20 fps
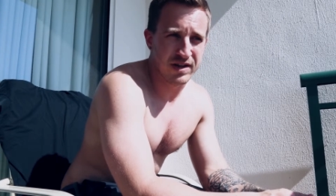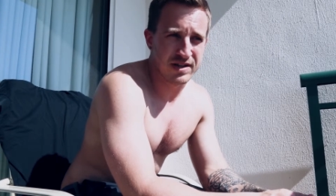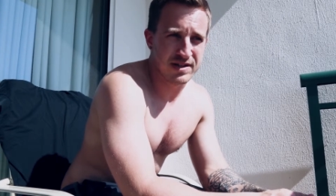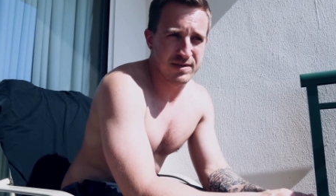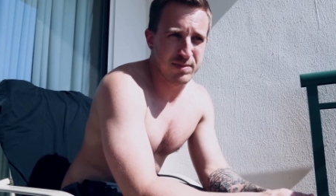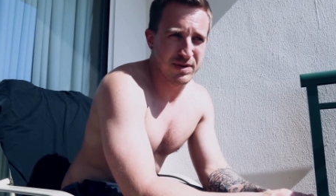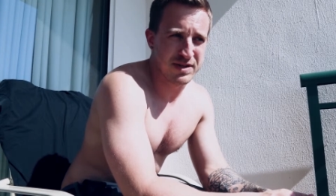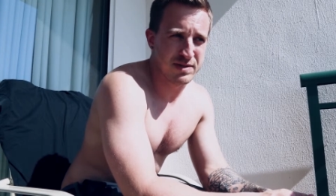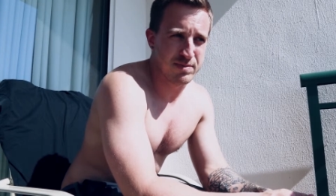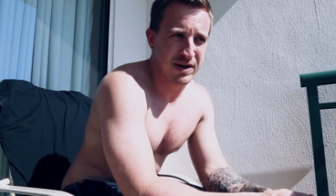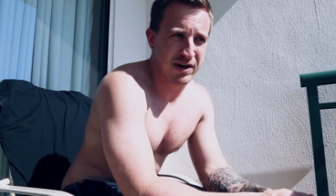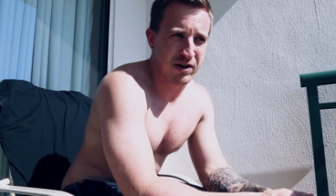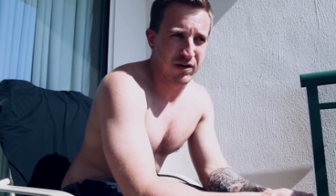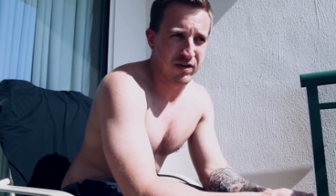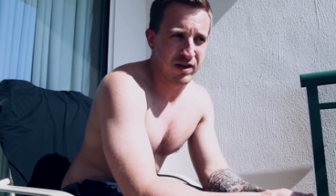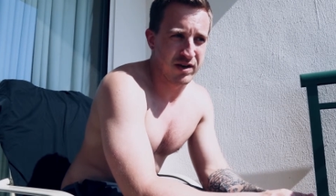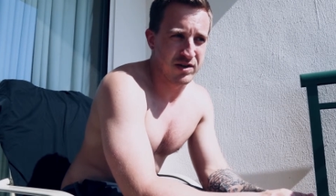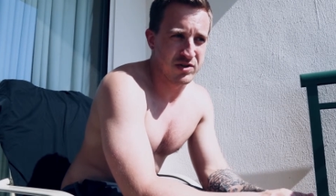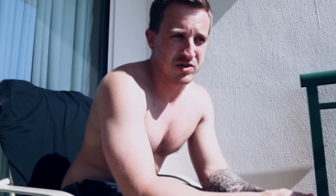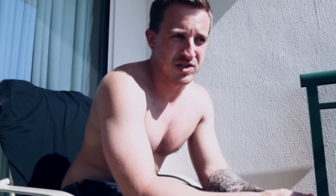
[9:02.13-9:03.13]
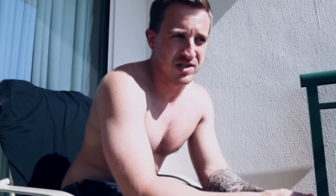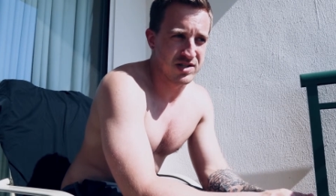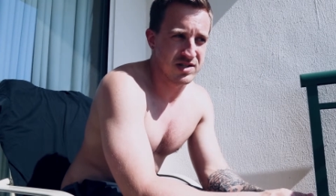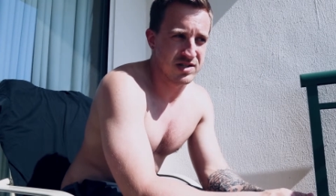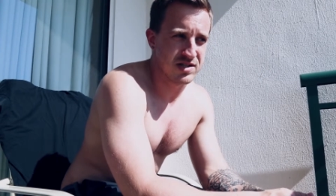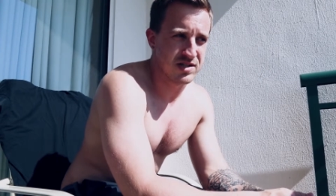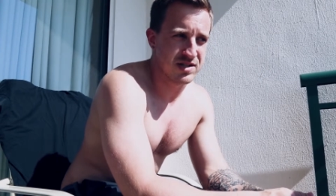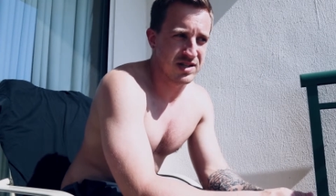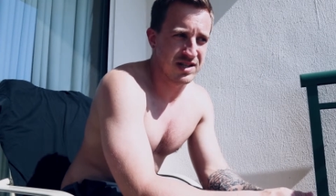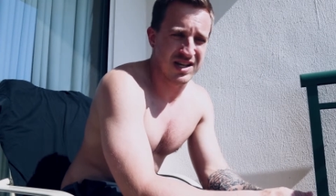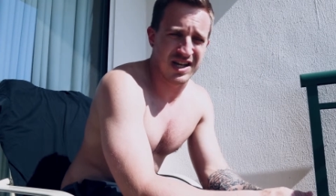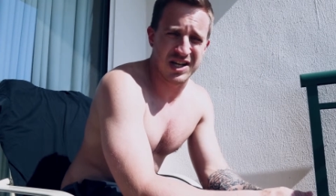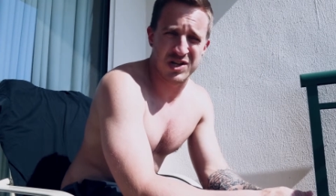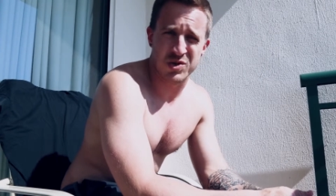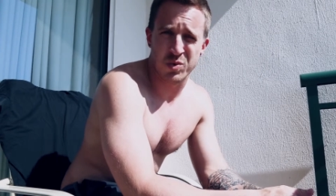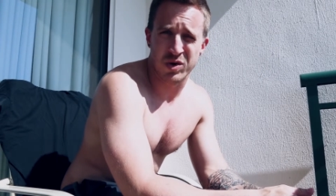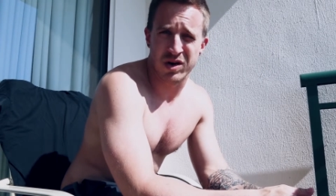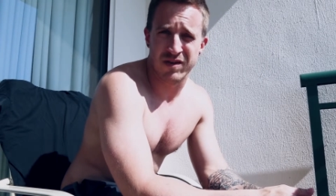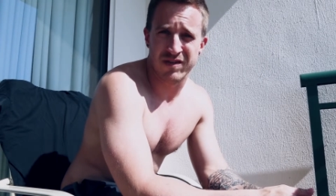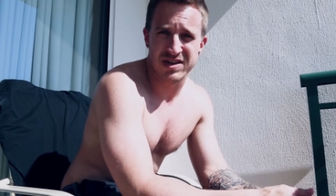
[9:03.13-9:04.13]
It's bigger than just
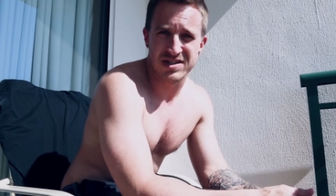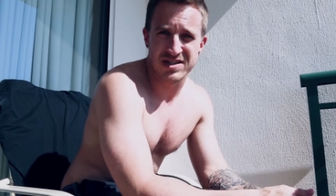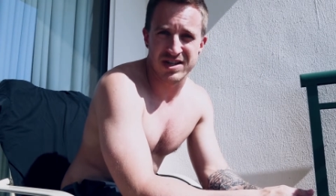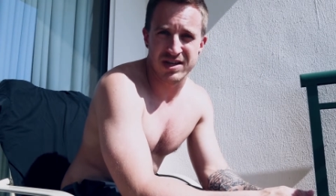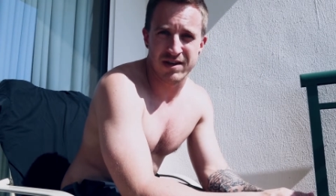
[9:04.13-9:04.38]
each one of us